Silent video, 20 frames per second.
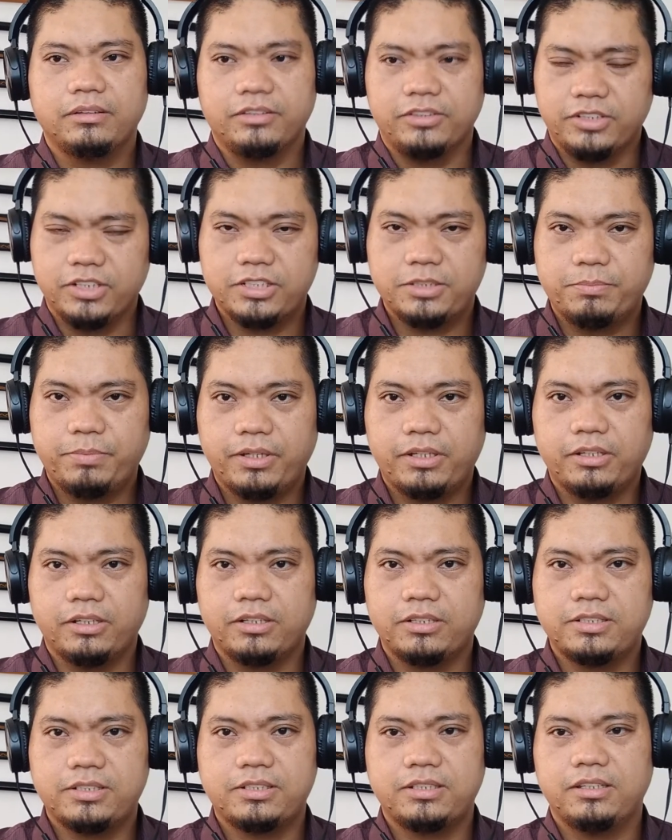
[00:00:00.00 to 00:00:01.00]
just
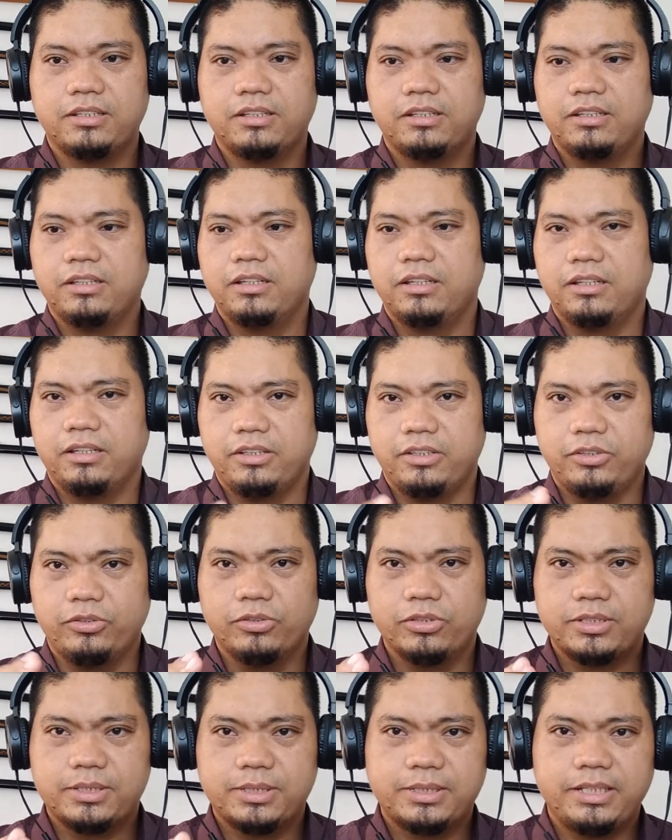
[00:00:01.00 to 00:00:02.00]
because
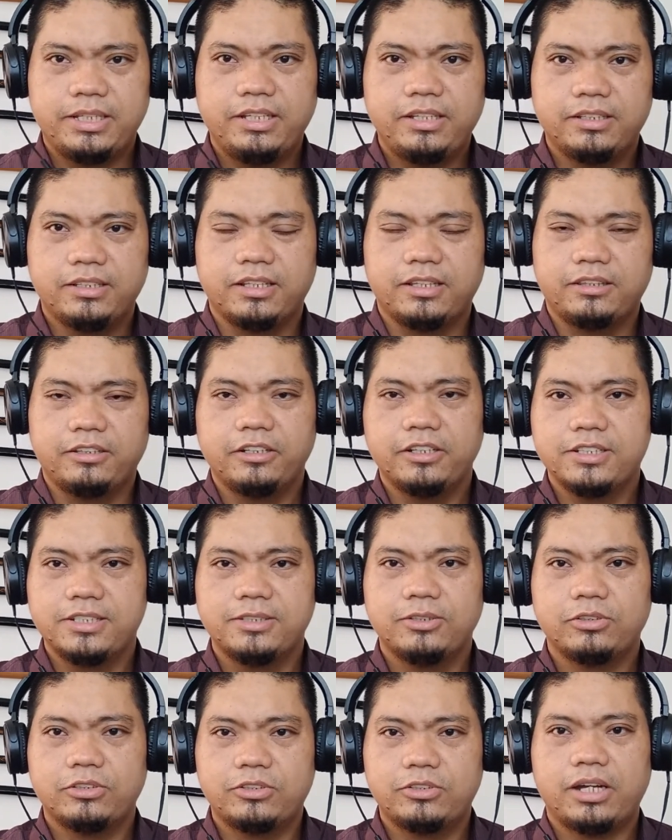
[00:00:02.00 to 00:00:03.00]
you see that there's
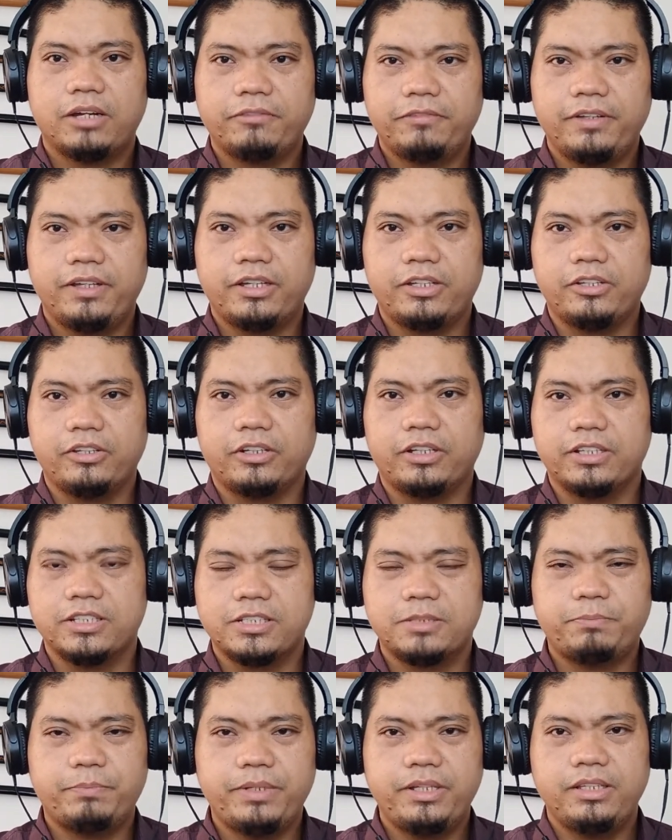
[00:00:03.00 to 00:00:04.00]
no traffic you can
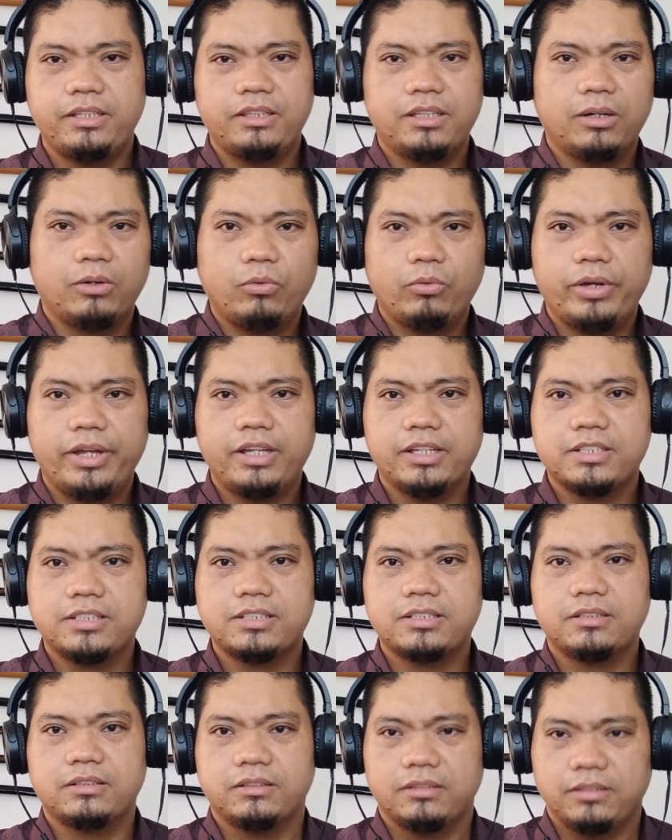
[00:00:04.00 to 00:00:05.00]
speed away
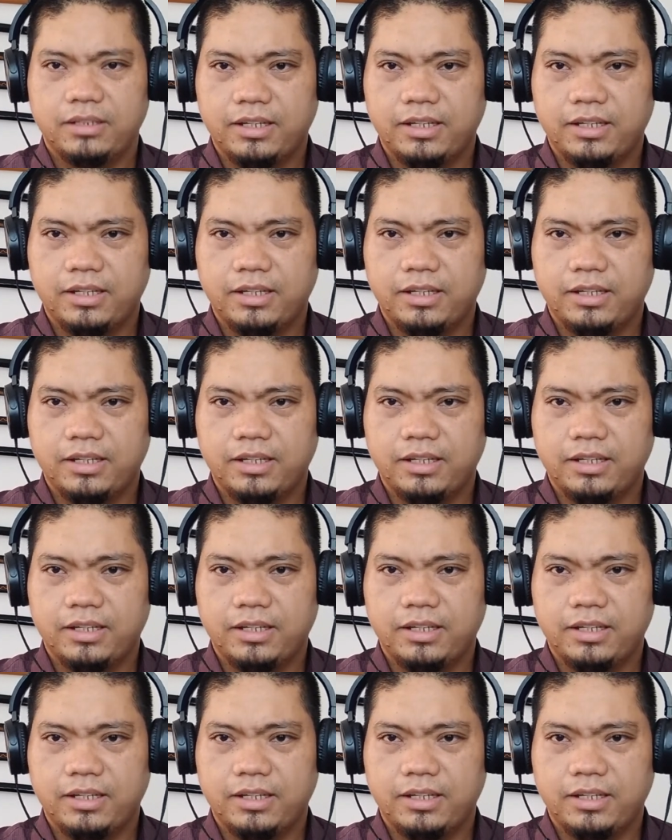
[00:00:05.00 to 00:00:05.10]
as